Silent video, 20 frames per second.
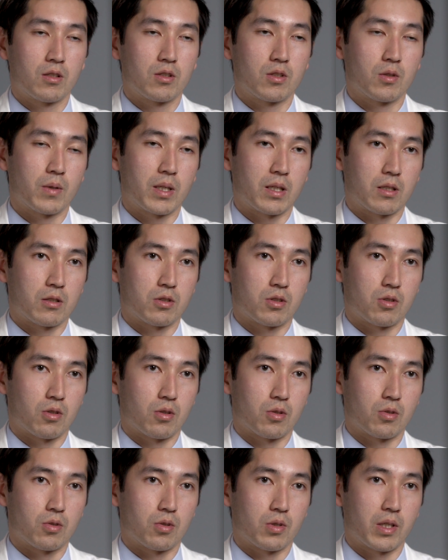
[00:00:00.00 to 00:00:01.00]
doing a
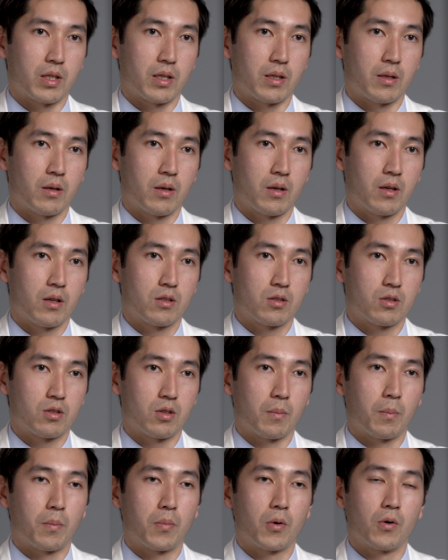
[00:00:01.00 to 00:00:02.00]
surgery
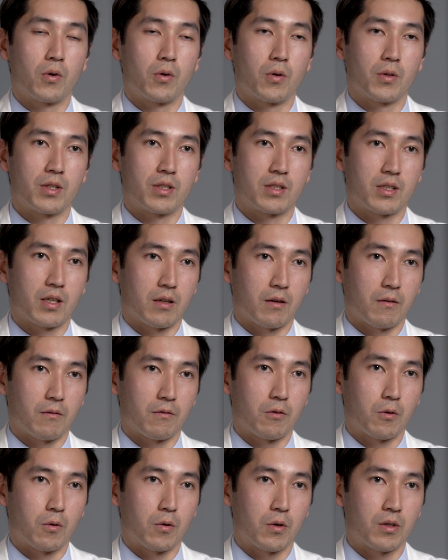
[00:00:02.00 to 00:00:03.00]
to pull the tongue
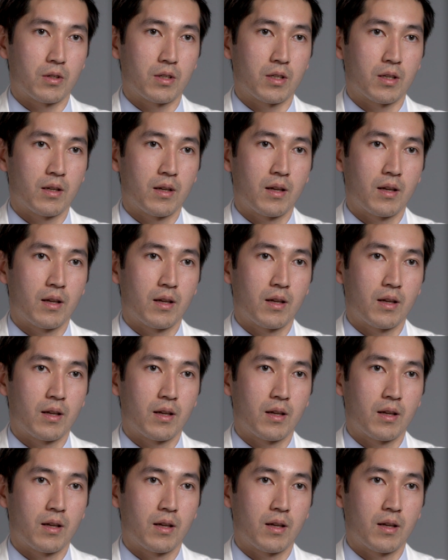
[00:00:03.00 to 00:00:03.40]
forward.